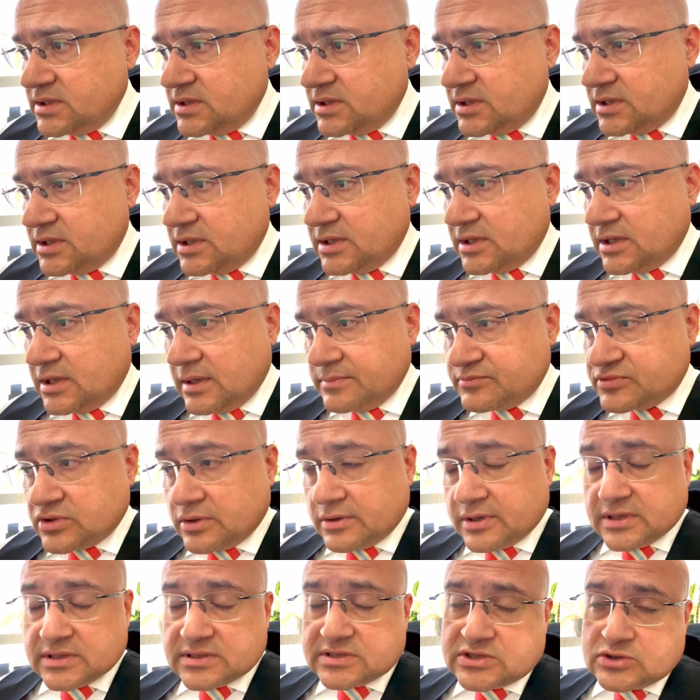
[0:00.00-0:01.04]

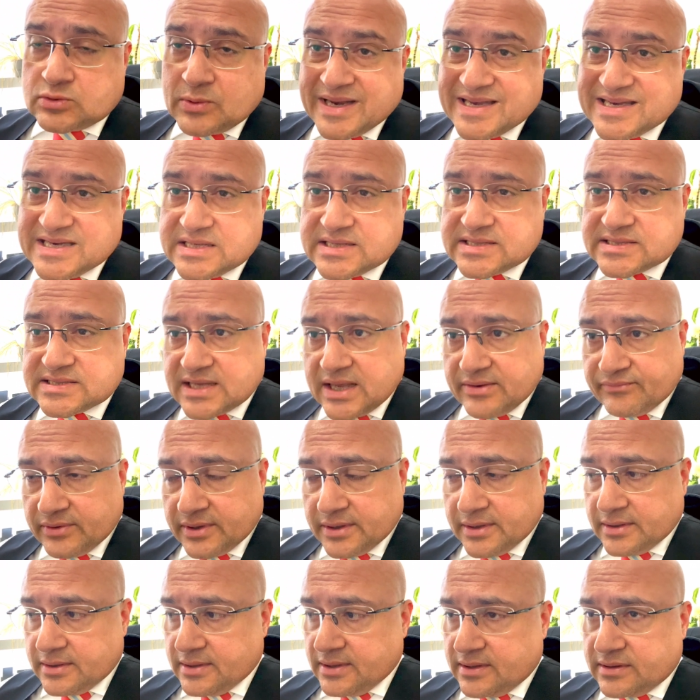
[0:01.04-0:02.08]
it's
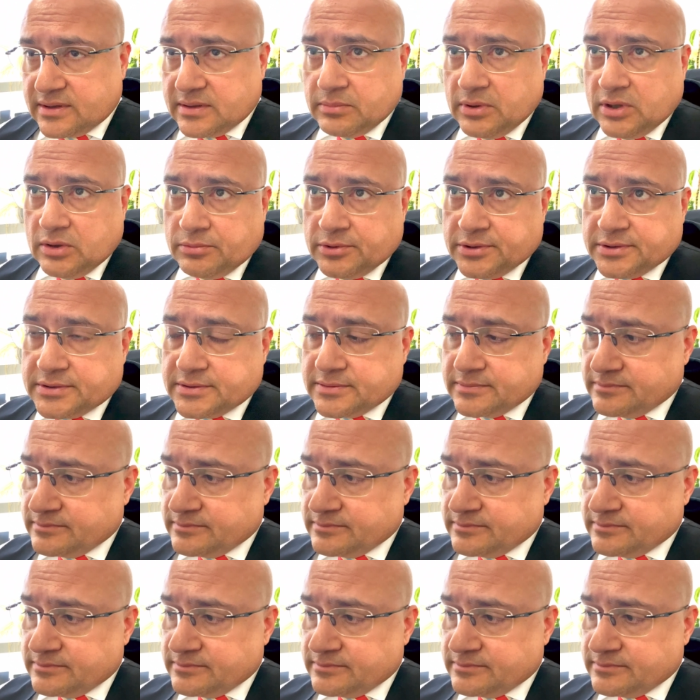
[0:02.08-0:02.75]
27 at the moment.